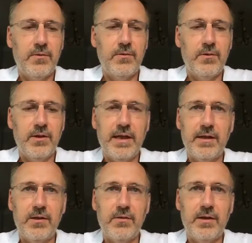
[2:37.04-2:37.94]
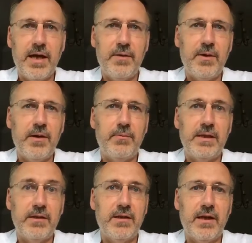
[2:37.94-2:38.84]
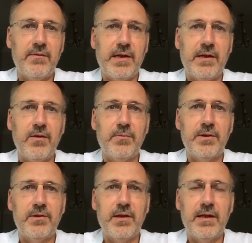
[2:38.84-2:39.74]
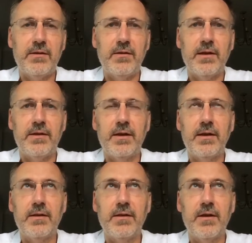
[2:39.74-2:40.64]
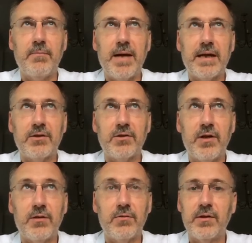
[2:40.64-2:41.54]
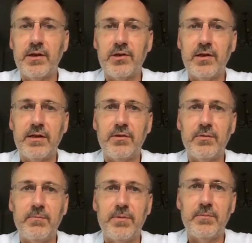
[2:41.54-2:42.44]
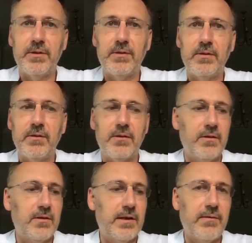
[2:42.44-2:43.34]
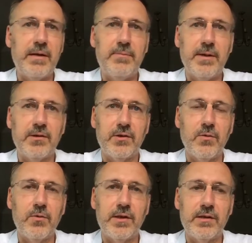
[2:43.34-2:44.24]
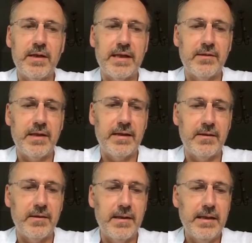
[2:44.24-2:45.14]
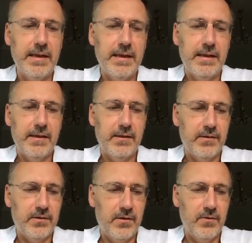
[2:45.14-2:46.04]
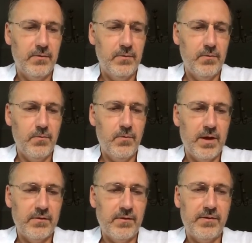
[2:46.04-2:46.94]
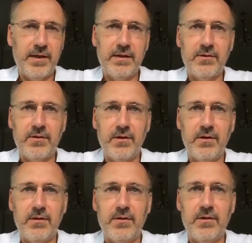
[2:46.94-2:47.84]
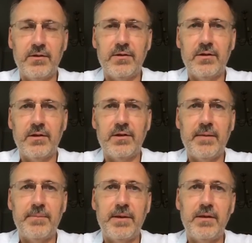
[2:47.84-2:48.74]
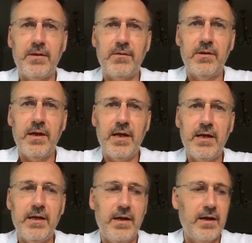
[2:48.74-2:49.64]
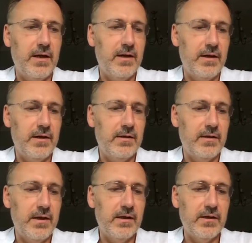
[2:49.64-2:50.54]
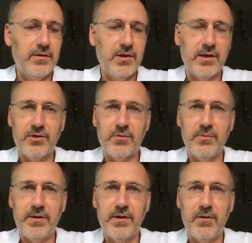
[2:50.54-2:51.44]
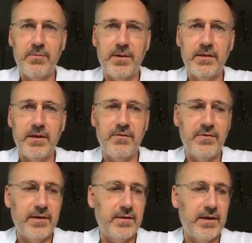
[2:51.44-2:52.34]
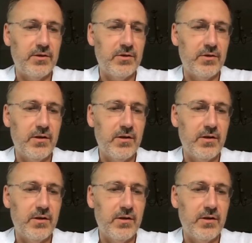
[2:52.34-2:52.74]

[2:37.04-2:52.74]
looking at the UK, where we did have a common standard, I think, you know, banks struggled initially to implement their APIs according to that standard. So one of the things that's happened in the UK, in conjunction with the OpenID Foundation,